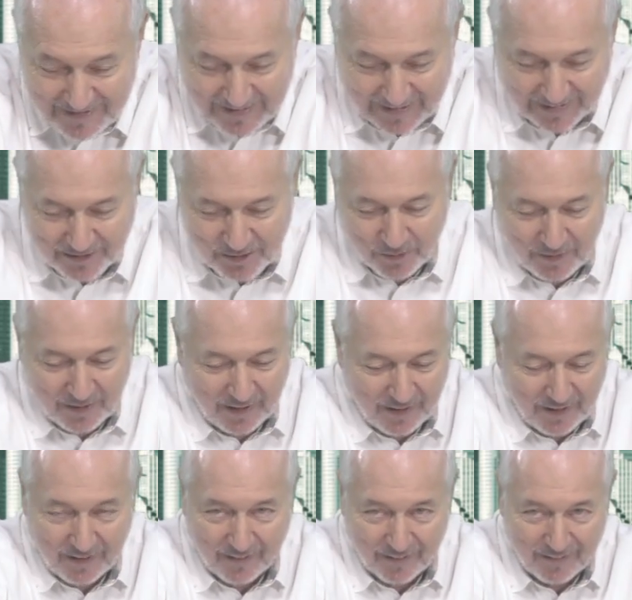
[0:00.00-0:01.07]
And so
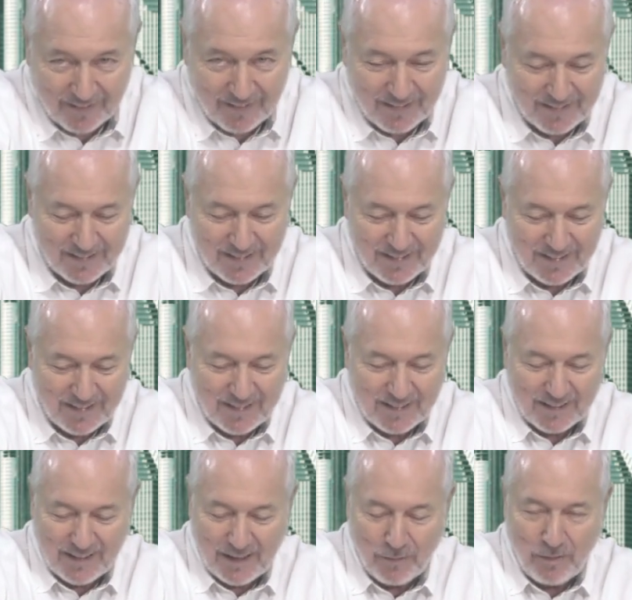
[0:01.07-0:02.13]
here,
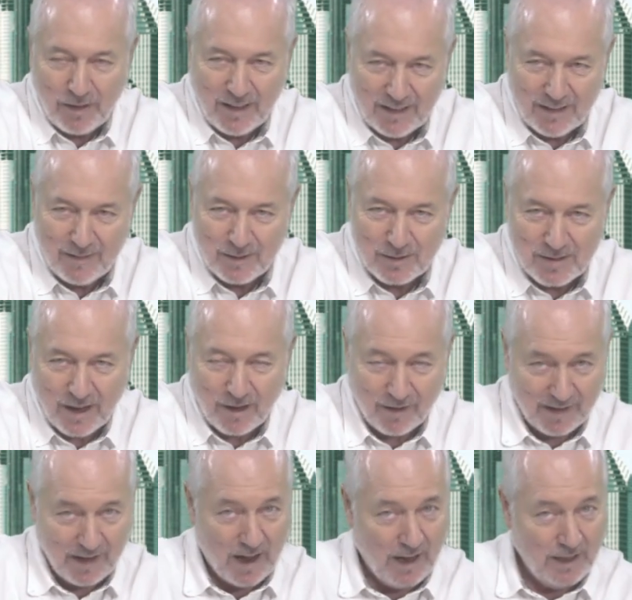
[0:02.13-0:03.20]
living in this
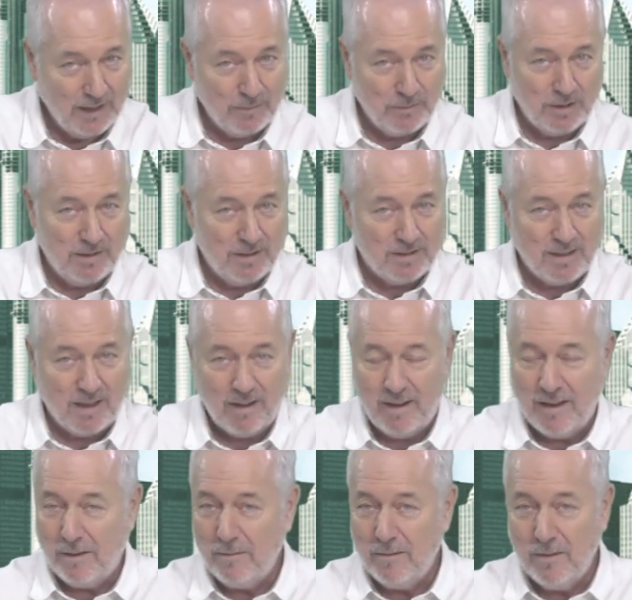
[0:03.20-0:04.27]
area, I lived in this
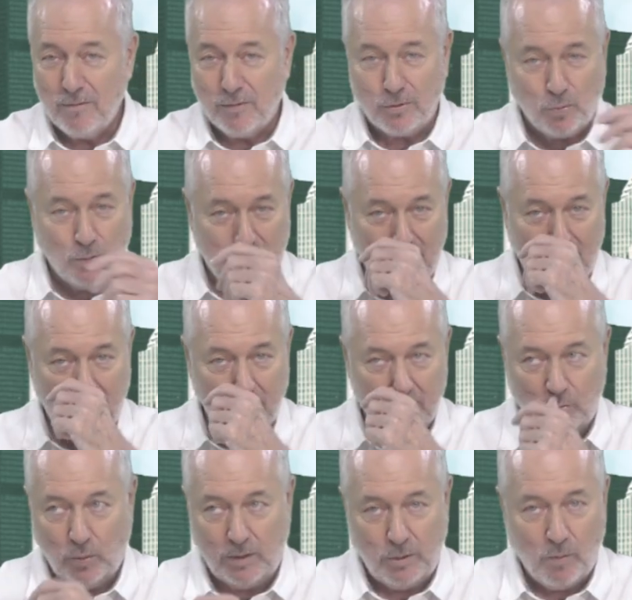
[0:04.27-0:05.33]
area for
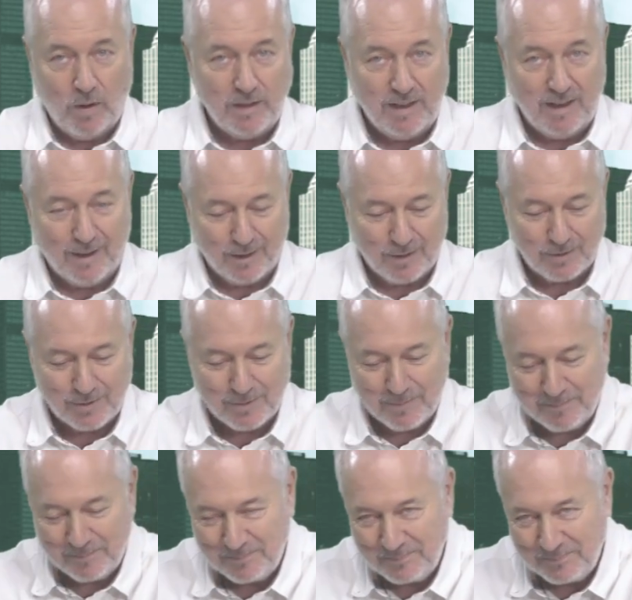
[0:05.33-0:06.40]
21 years,
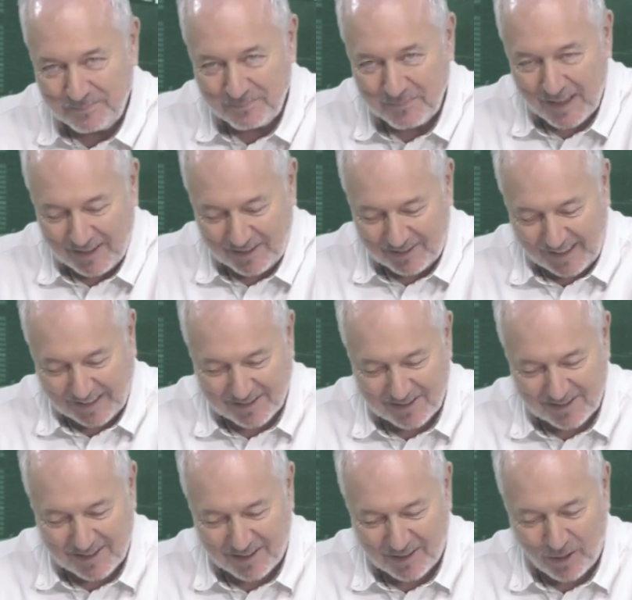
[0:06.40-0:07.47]
in
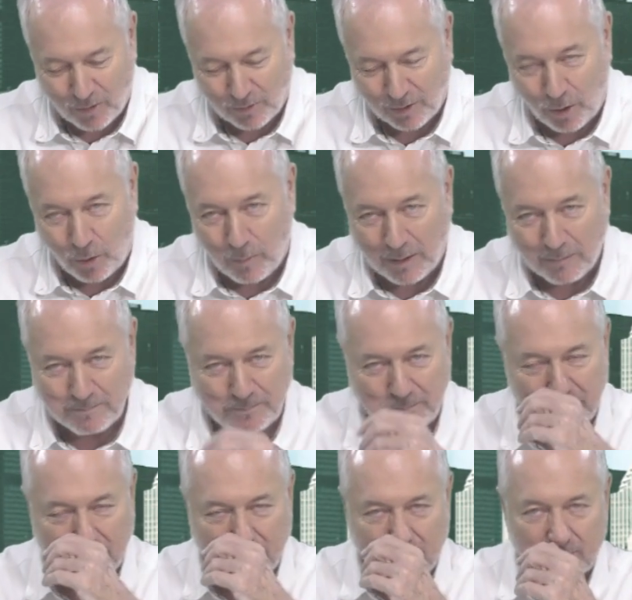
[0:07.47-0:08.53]
Texas and in Oklahoma.
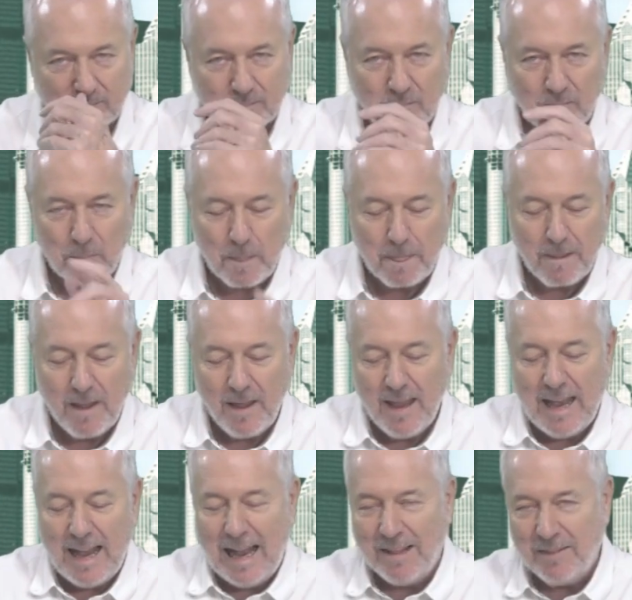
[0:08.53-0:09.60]

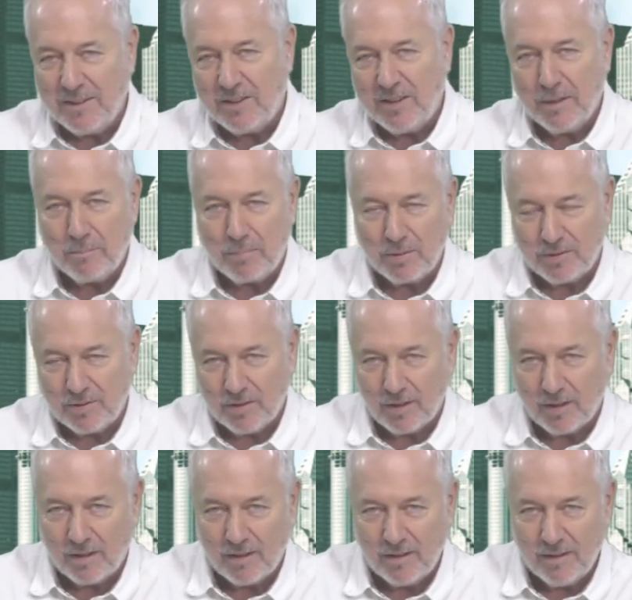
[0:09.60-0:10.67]
And the temperature